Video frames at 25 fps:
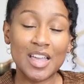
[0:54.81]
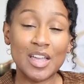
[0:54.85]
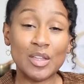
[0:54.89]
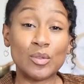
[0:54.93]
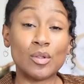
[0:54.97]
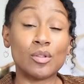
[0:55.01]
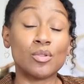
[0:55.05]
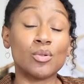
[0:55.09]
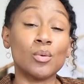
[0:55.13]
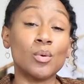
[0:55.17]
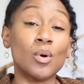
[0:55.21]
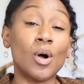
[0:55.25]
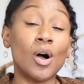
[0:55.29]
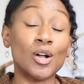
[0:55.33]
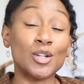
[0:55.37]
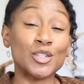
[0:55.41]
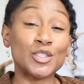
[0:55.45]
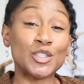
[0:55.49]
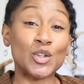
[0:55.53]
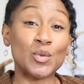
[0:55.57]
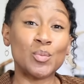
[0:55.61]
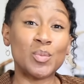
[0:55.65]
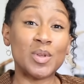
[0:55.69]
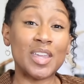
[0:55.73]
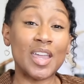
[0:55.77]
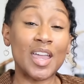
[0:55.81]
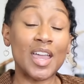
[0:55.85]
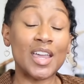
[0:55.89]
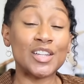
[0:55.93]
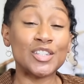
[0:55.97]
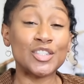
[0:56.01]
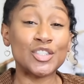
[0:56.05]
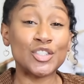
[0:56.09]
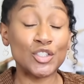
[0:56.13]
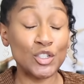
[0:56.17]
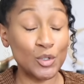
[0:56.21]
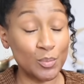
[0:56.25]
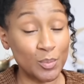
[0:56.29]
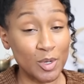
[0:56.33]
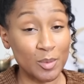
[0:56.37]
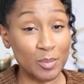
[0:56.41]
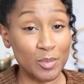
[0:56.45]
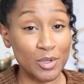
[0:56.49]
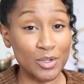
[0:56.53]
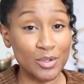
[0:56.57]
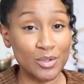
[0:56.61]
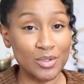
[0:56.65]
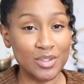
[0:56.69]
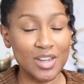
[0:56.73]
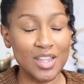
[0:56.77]
This will also be a super
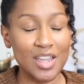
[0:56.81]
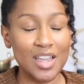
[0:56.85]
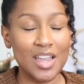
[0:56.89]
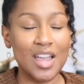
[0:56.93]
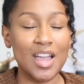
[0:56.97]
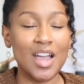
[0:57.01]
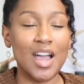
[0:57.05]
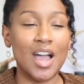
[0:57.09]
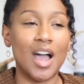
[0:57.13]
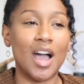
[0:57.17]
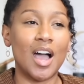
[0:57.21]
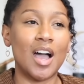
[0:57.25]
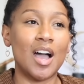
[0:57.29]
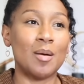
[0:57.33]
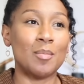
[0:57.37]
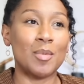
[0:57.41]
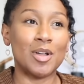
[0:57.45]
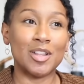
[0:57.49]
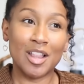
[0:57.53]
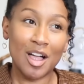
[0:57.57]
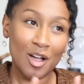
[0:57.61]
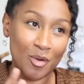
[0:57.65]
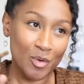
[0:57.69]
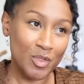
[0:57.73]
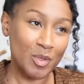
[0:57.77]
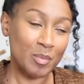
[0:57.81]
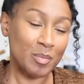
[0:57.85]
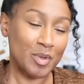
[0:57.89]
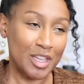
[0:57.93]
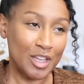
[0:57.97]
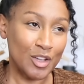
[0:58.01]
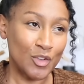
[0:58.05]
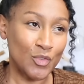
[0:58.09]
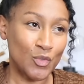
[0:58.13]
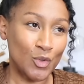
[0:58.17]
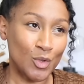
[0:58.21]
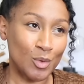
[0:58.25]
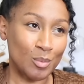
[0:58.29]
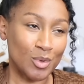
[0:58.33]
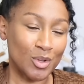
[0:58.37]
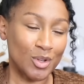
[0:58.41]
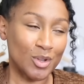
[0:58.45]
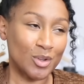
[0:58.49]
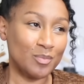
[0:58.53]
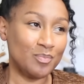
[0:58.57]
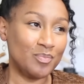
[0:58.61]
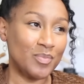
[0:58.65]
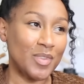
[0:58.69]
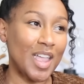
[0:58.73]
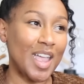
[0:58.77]
moon along with it being a full
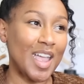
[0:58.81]
moon,